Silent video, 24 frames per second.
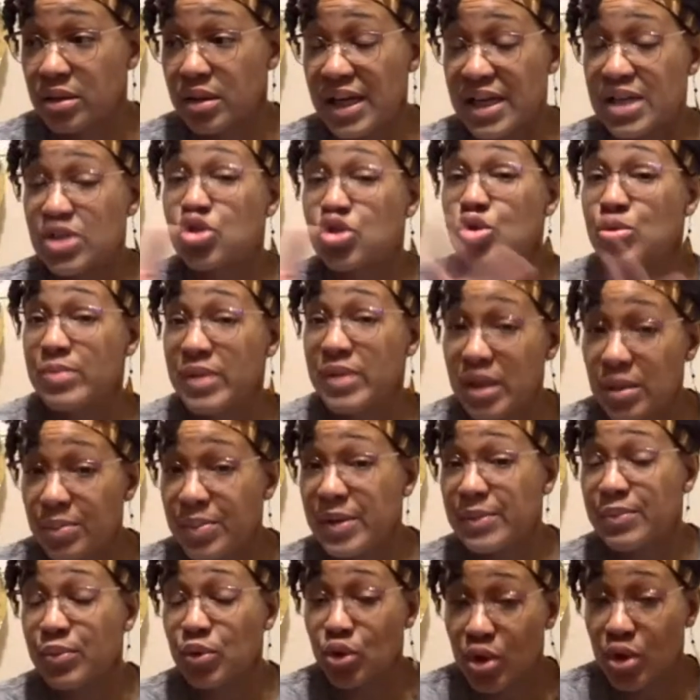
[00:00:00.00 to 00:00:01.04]
and too many
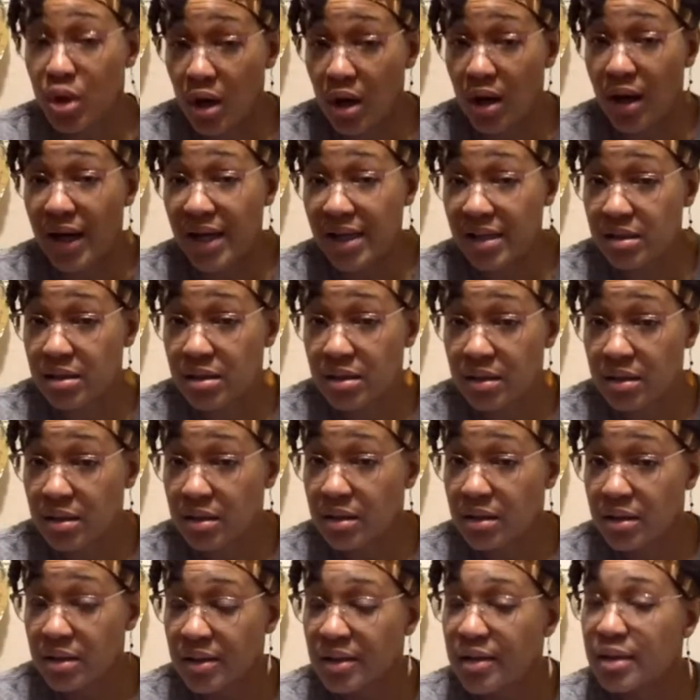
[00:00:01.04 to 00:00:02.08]
people gone,
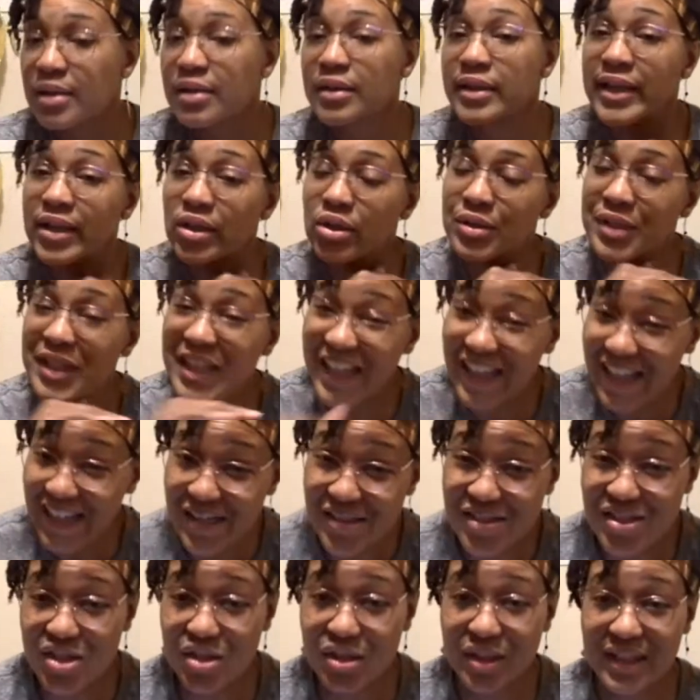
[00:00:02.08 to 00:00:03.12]
they're gonna
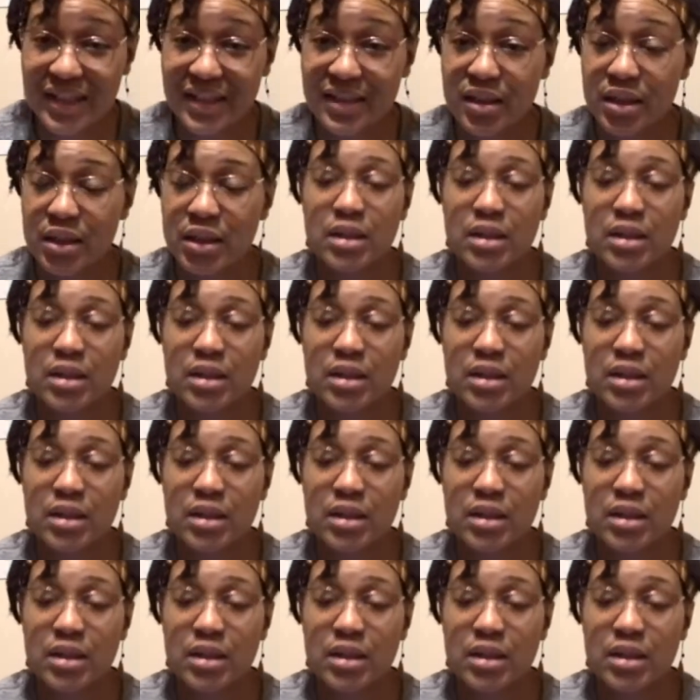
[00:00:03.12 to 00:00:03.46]
cancel it.